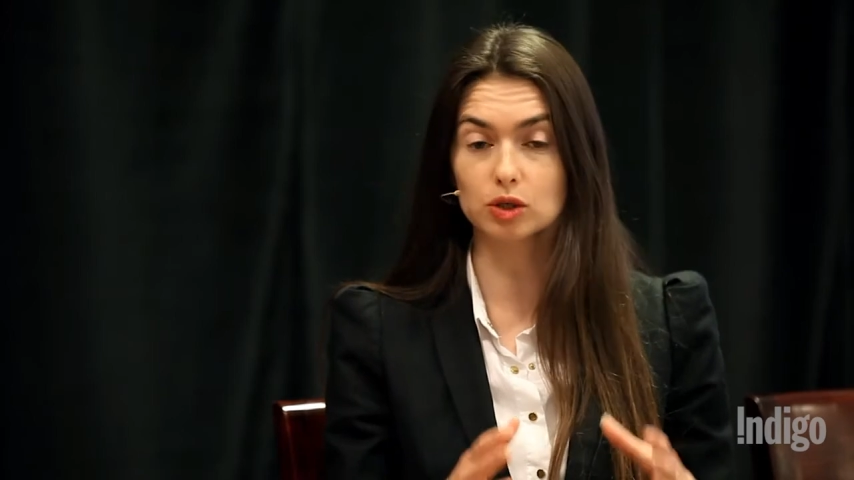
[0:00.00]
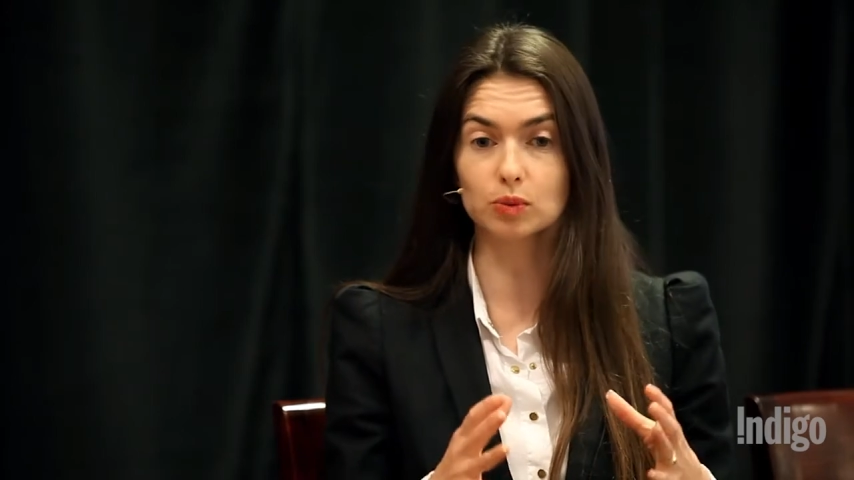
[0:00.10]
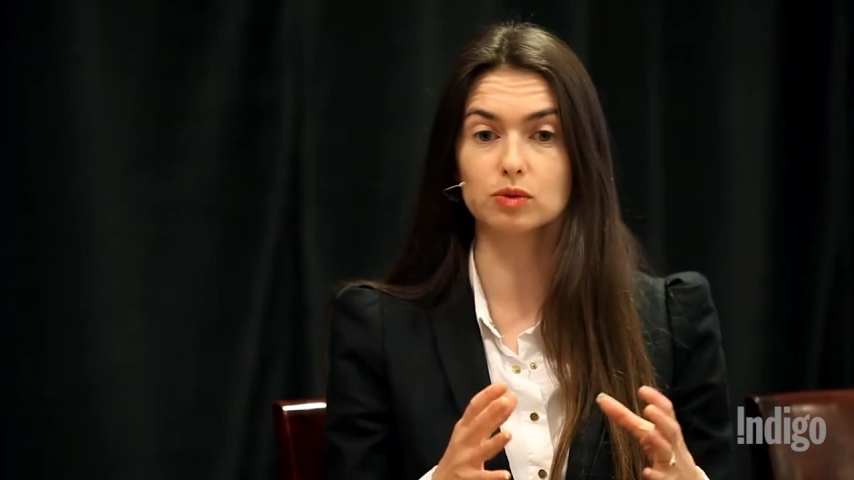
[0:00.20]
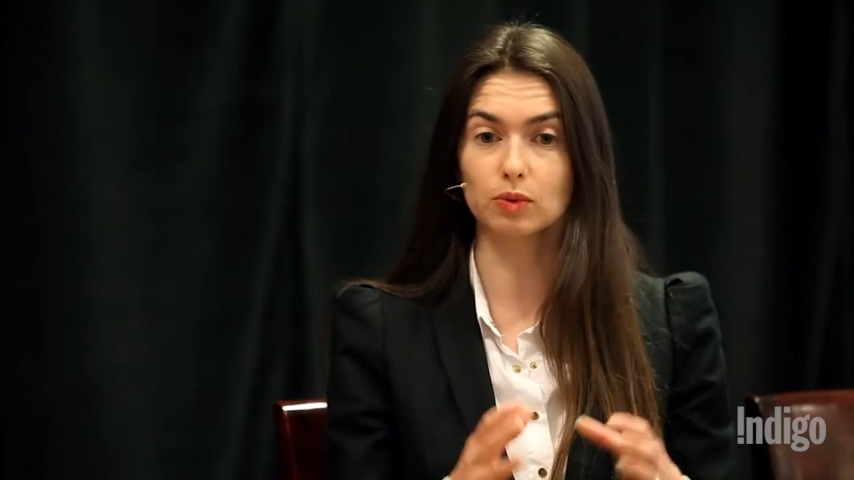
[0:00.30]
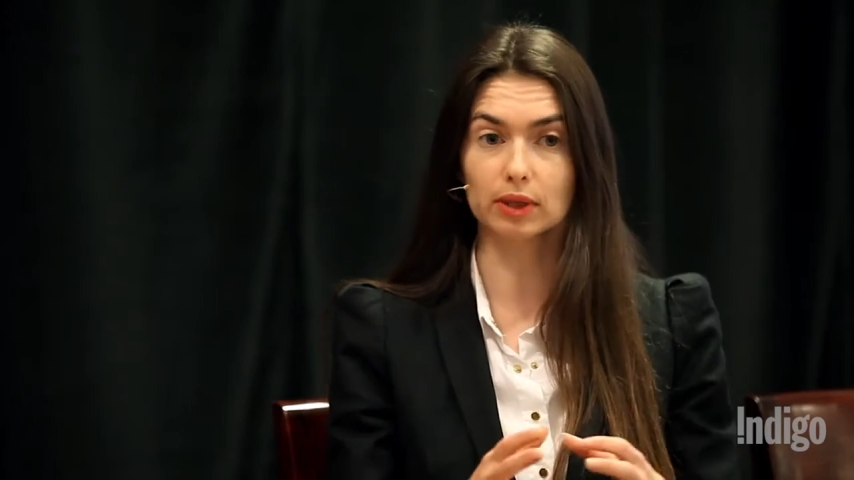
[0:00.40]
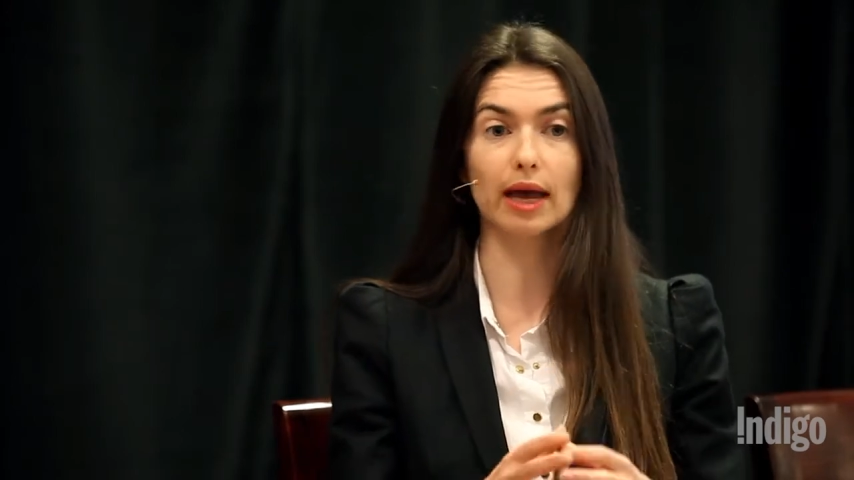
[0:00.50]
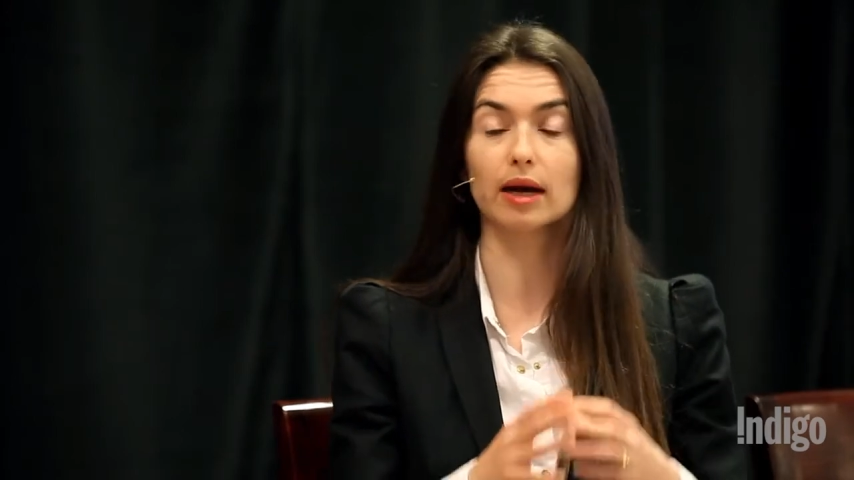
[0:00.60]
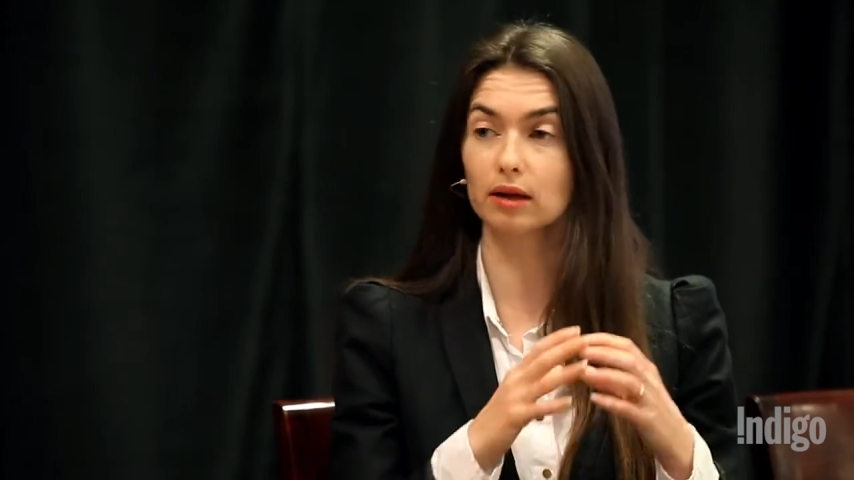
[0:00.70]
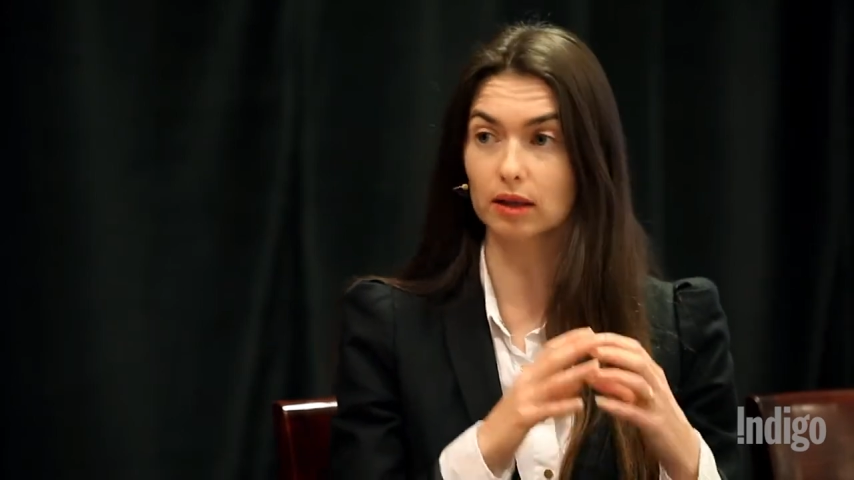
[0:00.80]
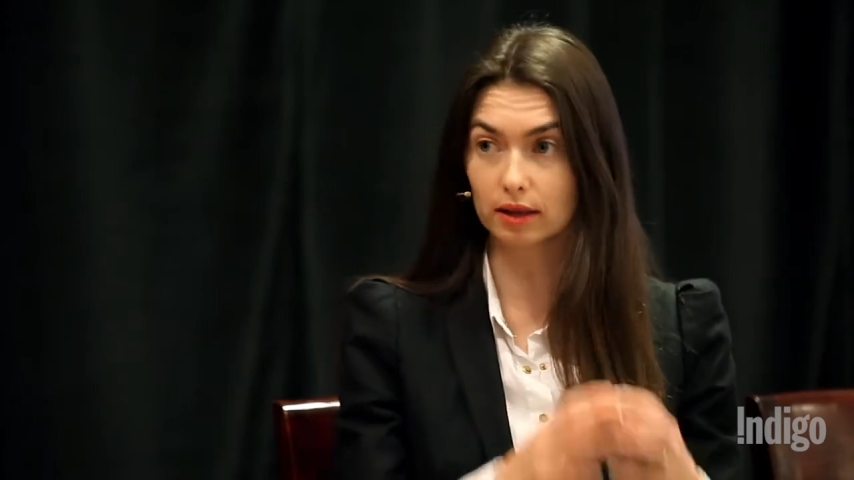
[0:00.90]
She was really
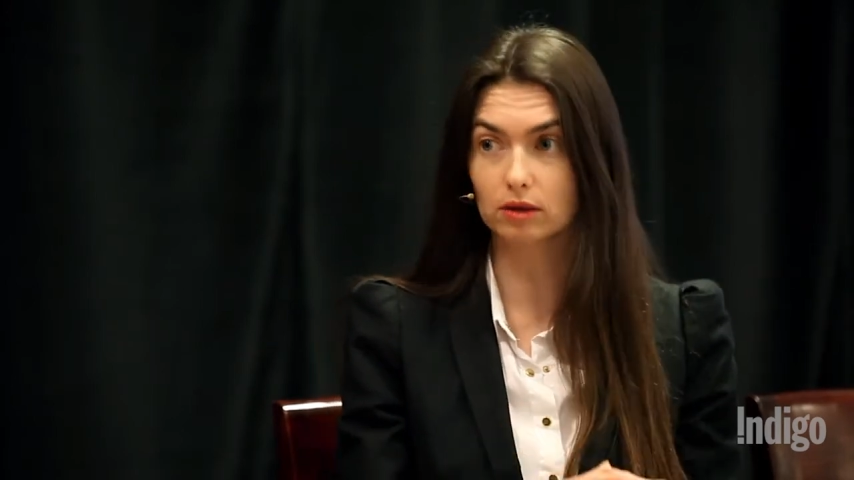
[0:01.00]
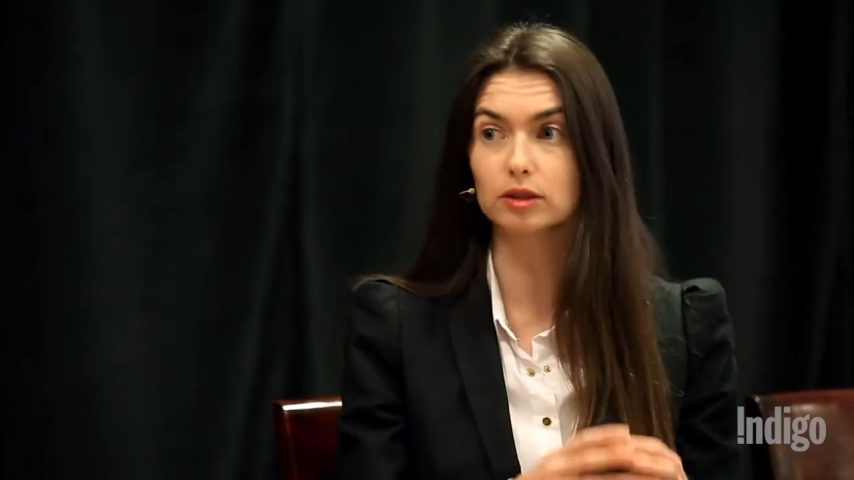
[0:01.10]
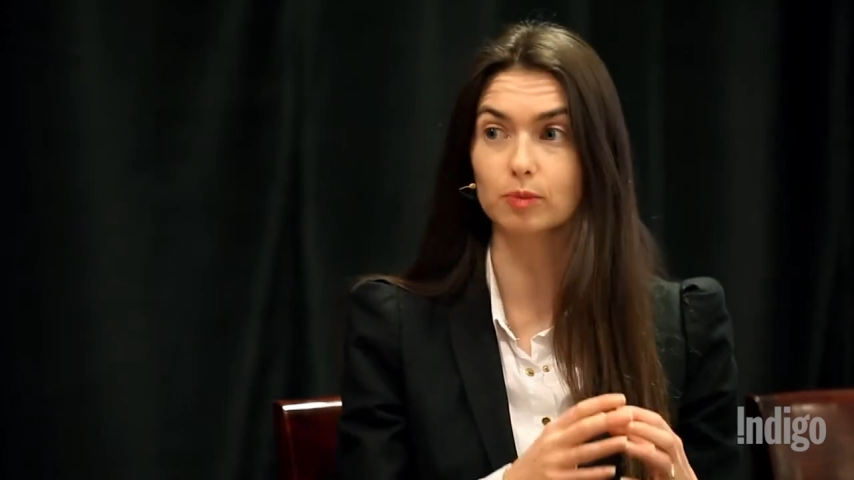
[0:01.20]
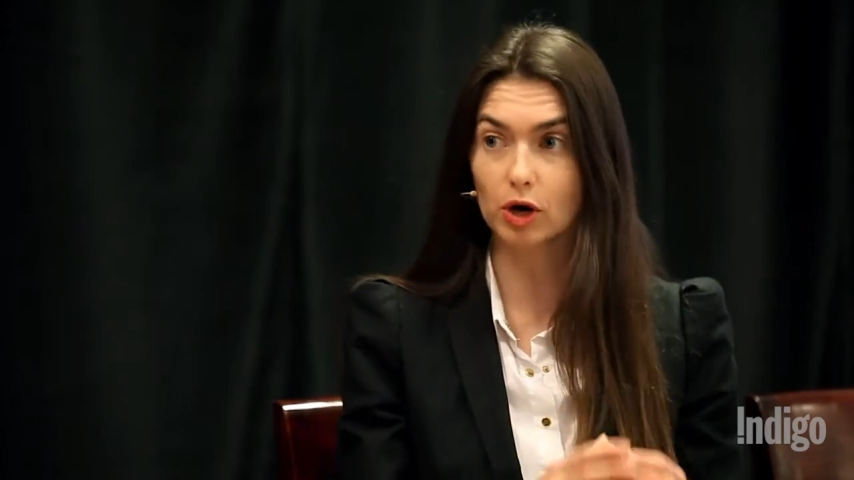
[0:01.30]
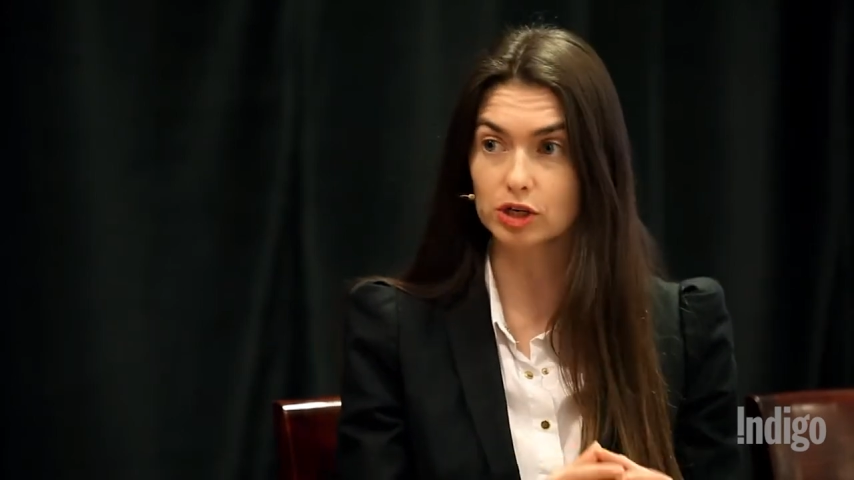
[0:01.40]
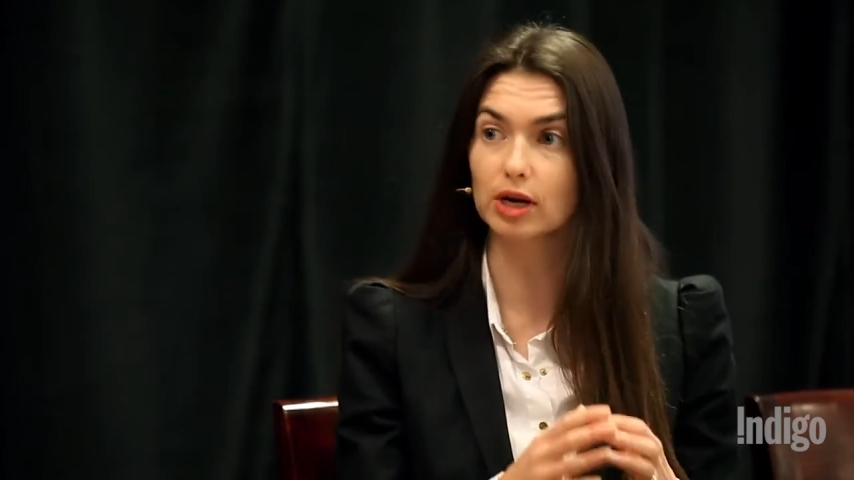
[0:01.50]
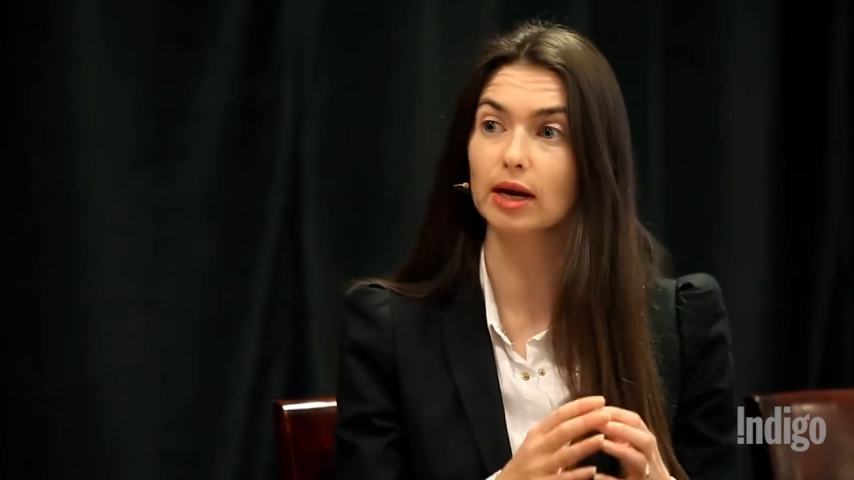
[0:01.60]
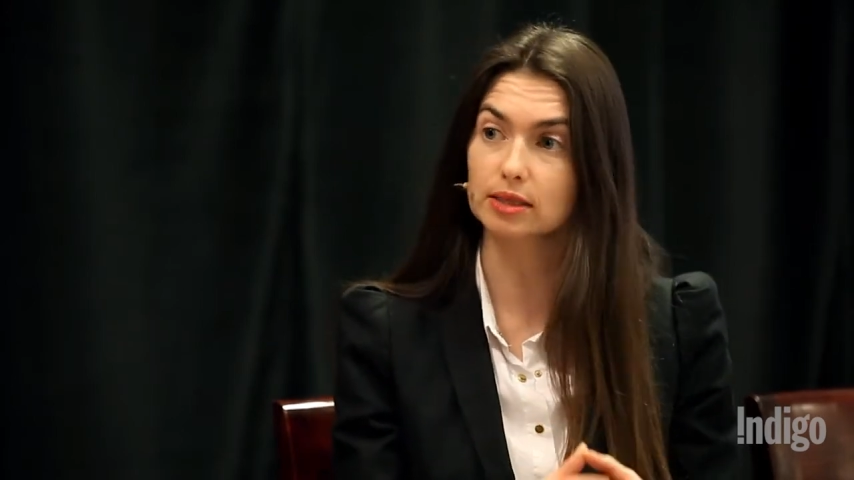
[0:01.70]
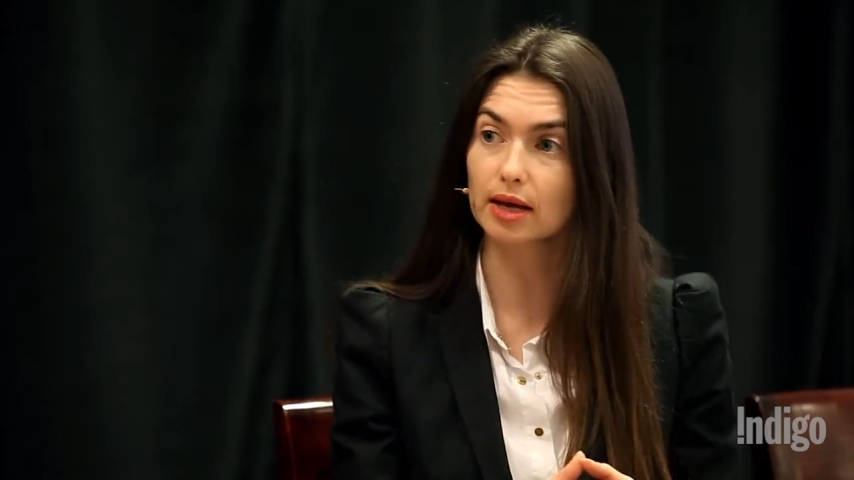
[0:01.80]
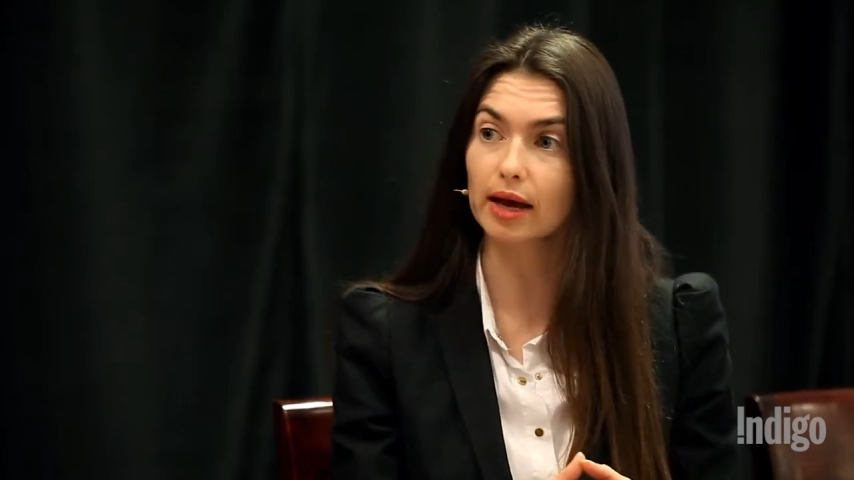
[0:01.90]
had clinical depression
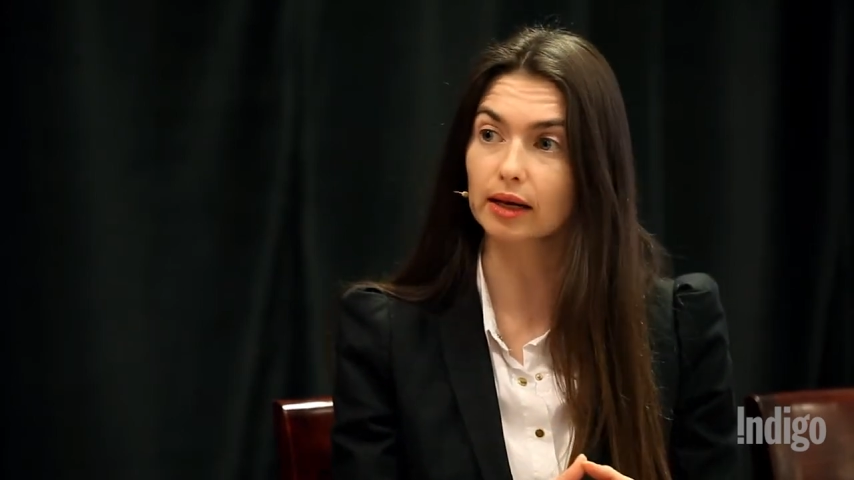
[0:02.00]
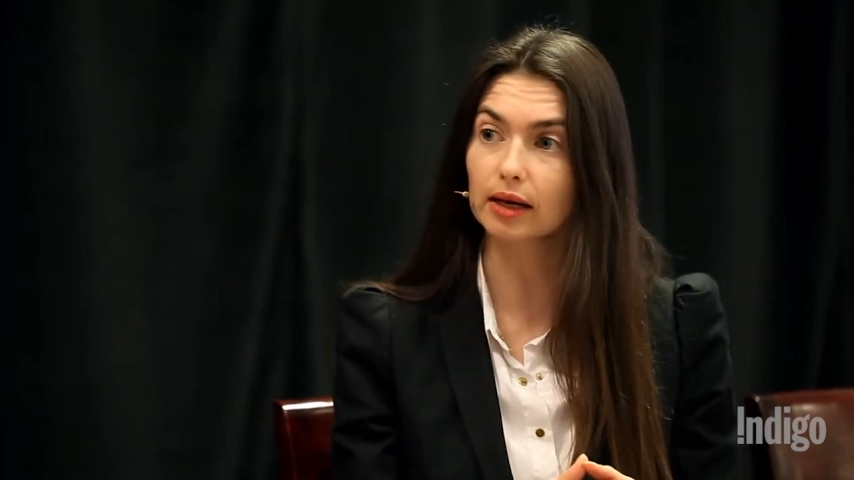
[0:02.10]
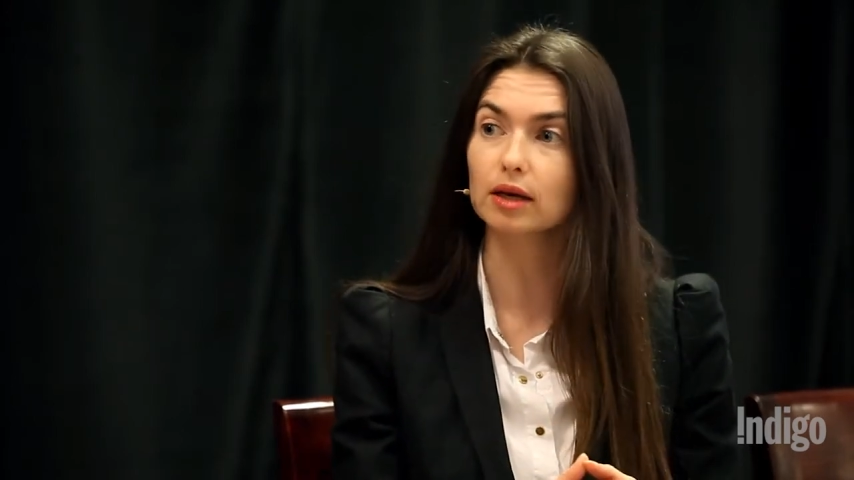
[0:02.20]
and anxiety.